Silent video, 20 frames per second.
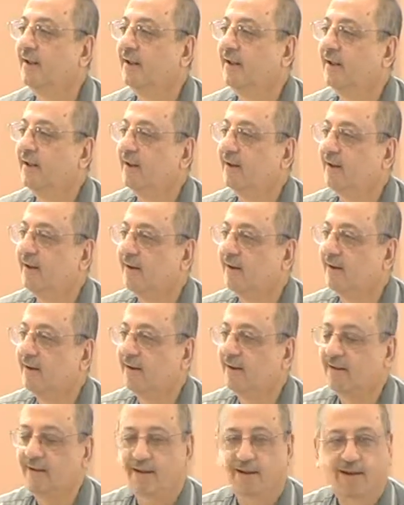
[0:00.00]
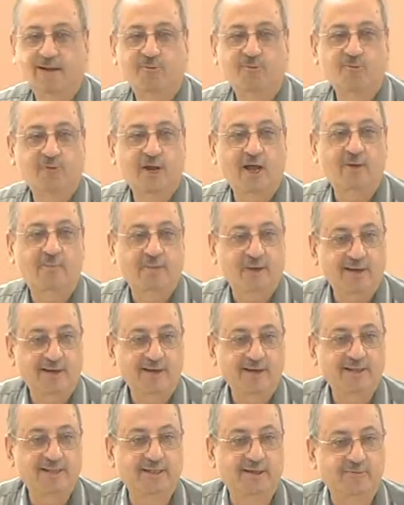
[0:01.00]
in
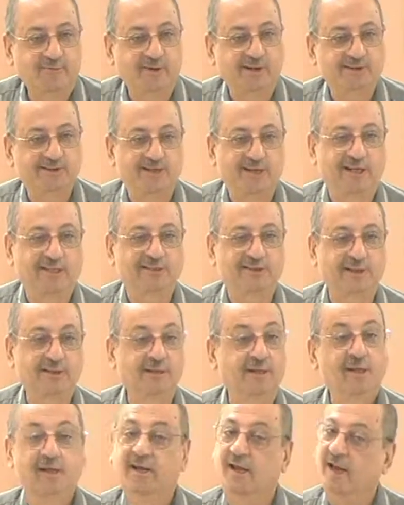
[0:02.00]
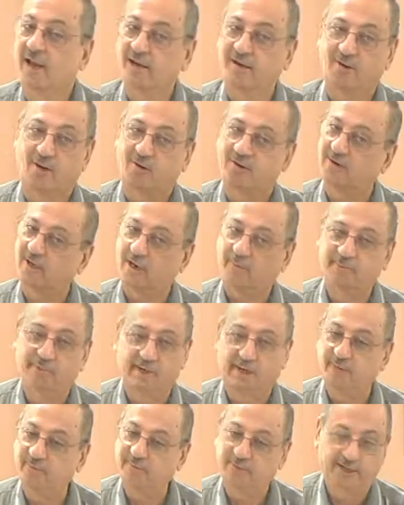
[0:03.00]
the first lesson, and Dr.
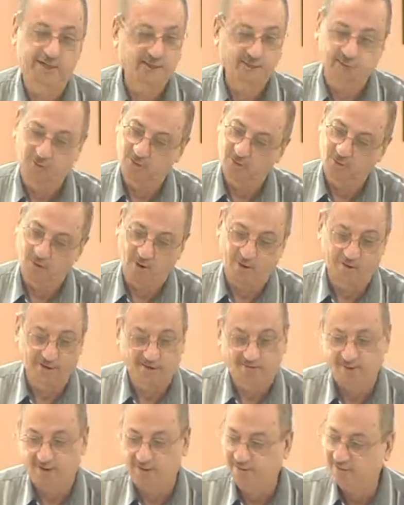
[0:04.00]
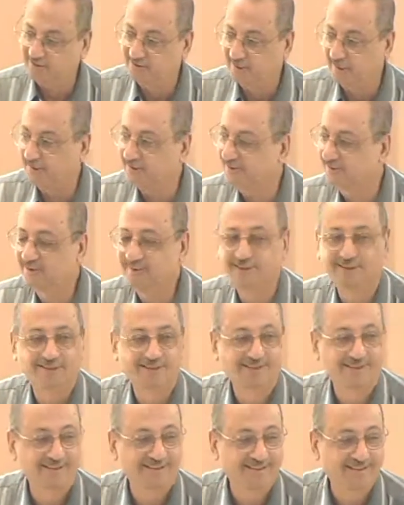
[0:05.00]
Abdurrahim thinks you know all the vowel signs.
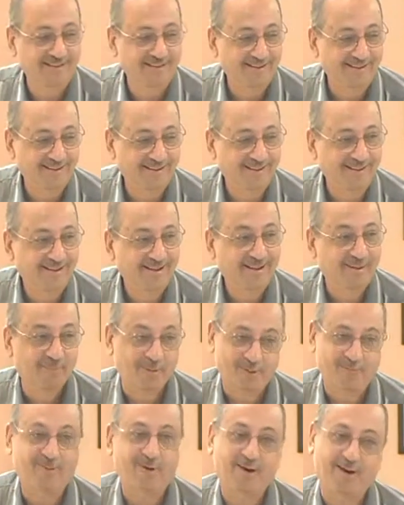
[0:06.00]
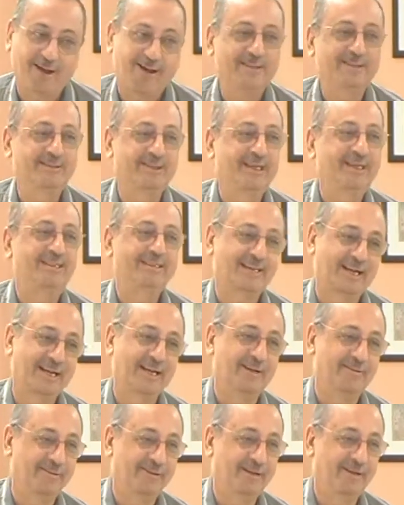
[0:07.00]
But for us, it's kind
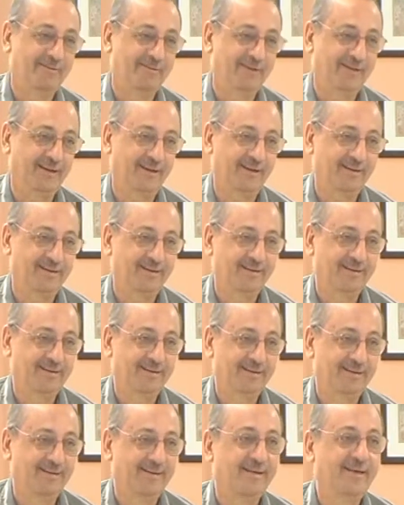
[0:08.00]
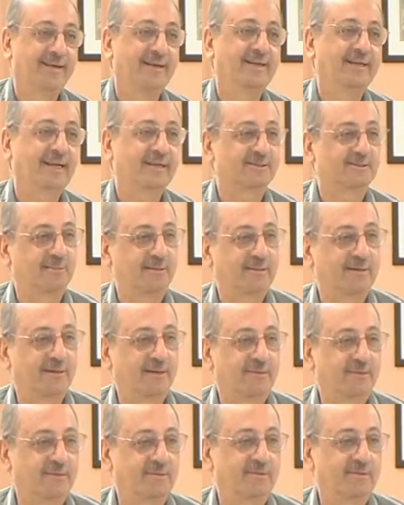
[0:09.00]
of difficult. Yes, brother Abdurrahim.